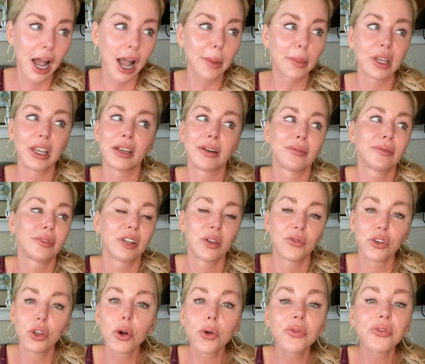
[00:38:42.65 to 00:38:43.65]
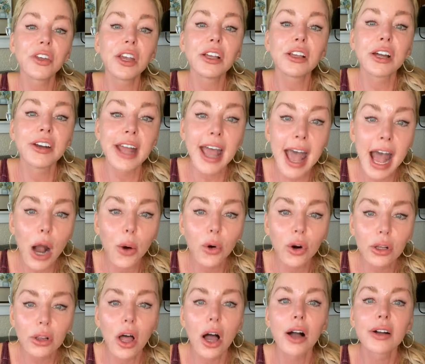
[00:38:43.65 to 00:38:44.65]
I mean, if you don't think an
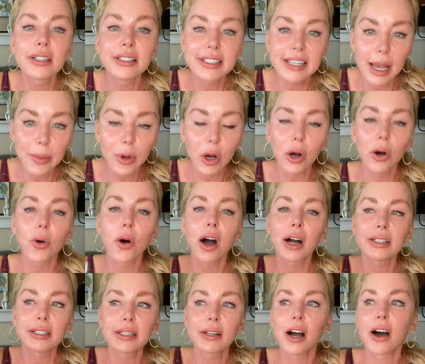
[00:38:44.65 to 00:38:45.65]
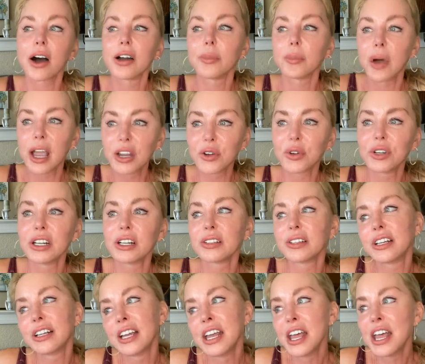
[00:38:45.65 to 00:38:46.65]
hour long demo on, on
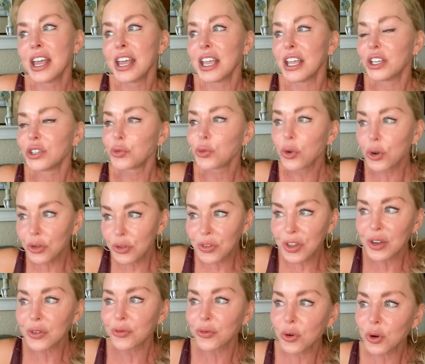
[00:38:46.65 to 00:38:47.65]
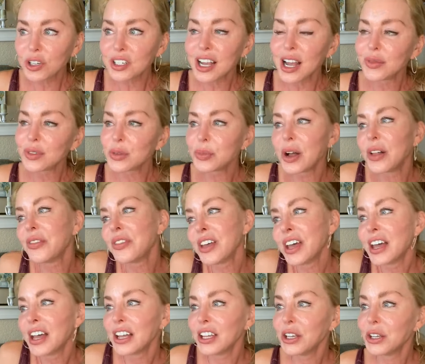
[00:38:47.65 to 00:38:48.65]
microneedling is worth it four times a month,
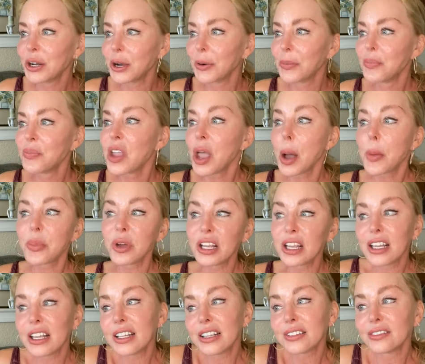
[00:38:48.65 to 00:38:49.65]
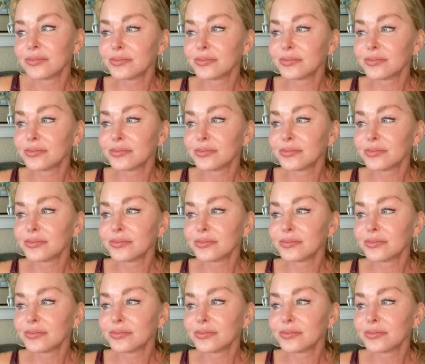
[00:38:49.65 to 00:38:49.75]
you know, but